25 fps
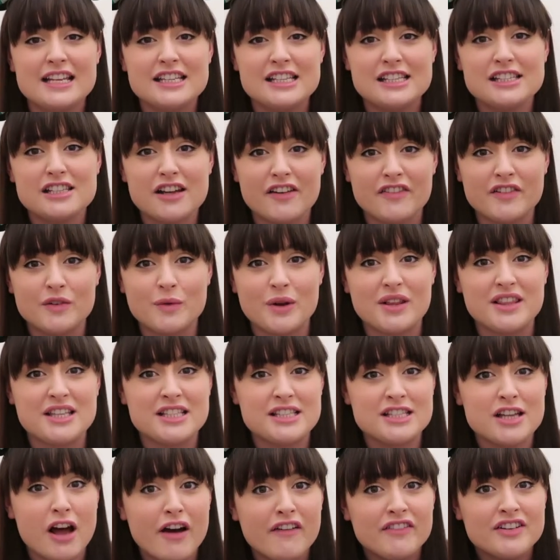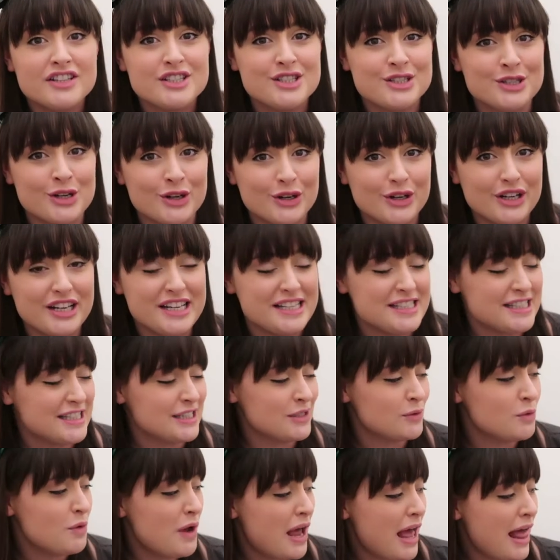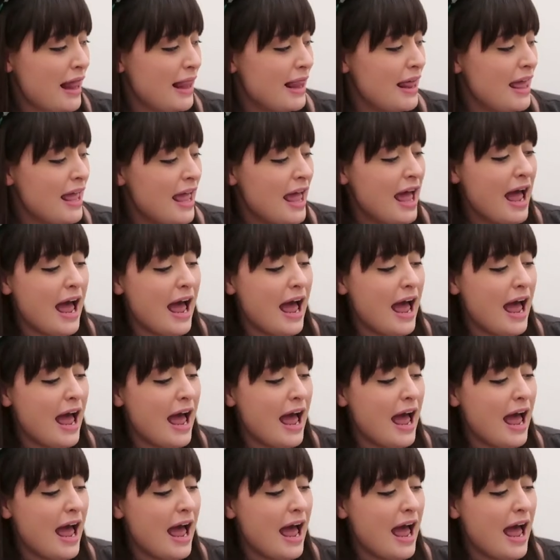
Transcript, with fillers: stuffed with soft toys as well.